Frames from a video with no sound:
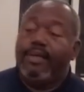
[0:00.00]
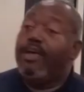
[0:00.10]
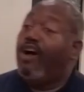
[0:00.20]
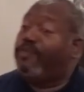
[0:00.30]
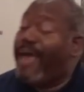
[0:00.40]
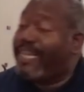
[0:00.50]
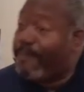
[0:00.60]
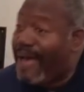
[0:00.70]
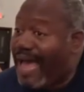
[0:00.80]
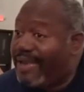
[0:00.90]
Goes back to
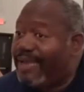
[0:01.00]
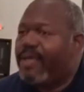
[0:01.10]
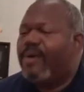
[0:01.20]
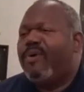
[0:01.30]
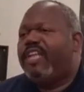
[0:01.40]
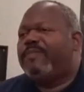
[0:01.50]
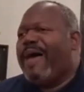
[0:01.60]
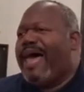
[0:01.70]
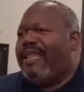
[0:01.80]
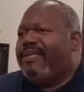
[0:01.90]
Pilate. What does
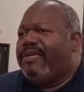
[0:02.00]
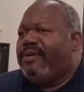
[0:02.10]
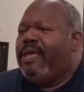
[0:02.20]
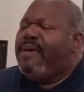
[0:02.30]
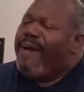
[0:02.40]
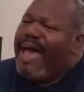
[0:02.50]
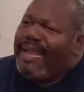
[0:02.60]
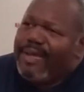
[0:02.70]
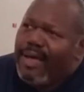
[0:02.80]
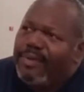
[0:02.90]
Pilate do?
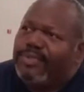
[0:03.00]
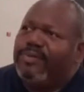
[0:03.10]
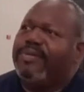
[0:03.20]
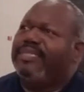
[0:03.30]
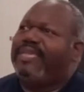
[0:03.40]
Pilate goes through and